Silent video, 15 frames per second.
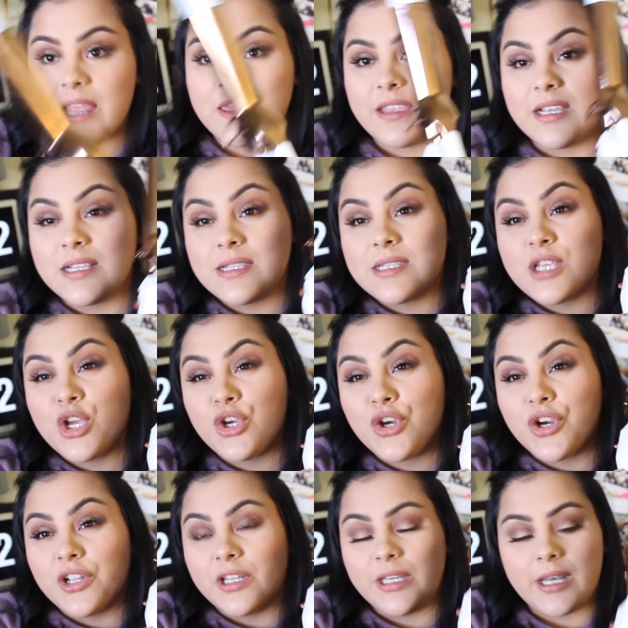this
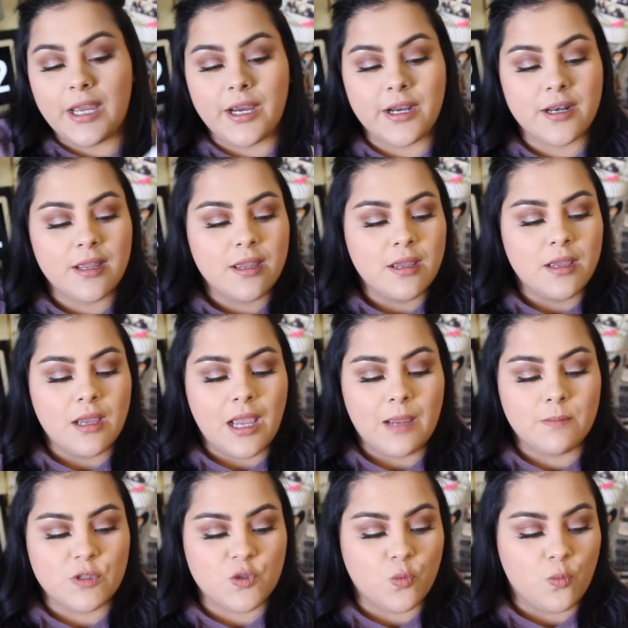curling iron.
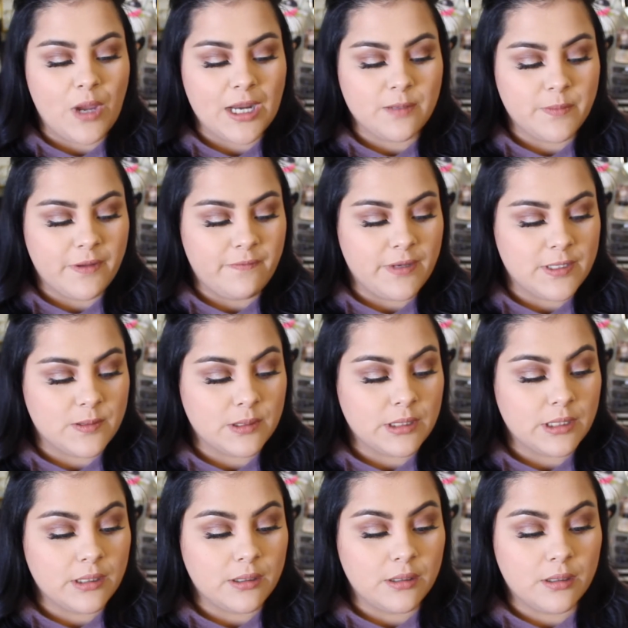I must whack my face with
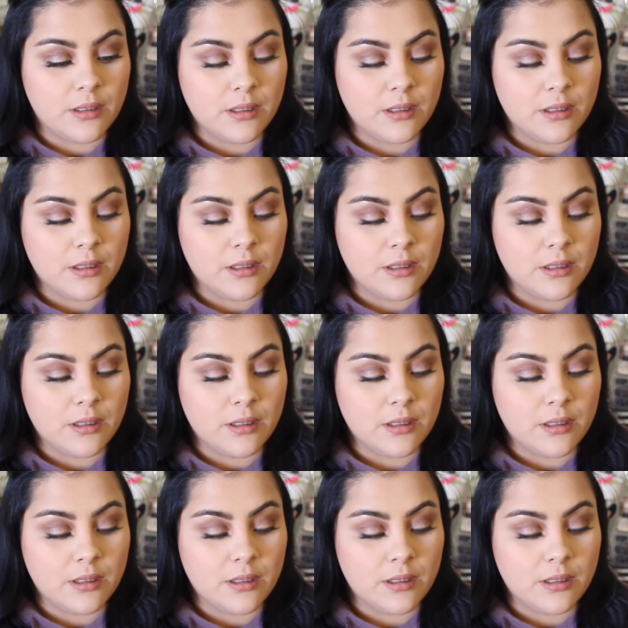it.